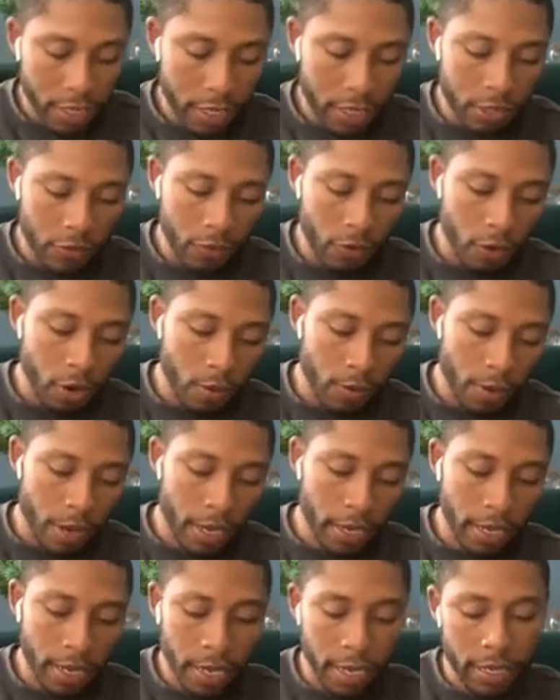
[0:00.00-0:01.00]
as far
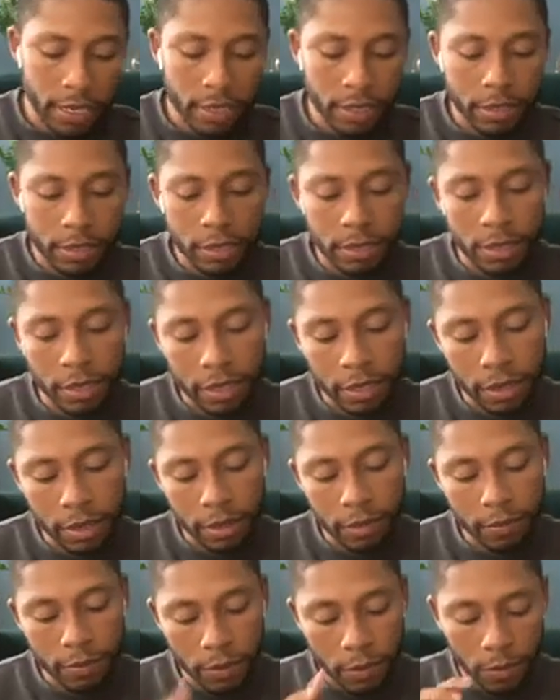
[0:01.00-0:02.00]
back as the
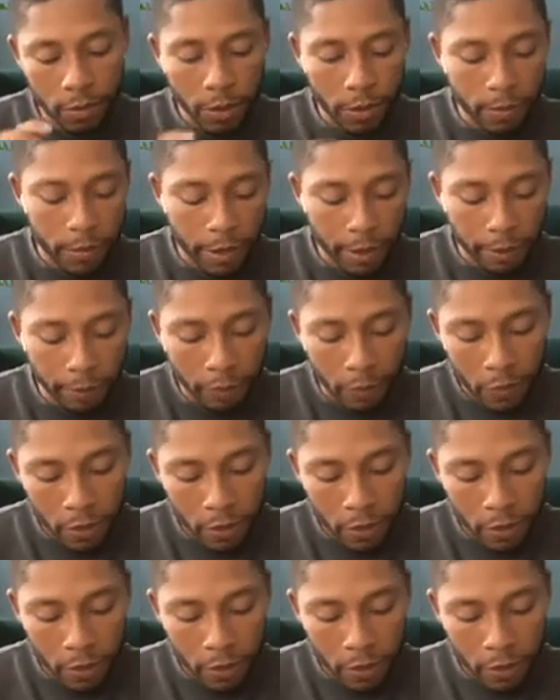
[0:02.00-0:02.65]
Big Bang.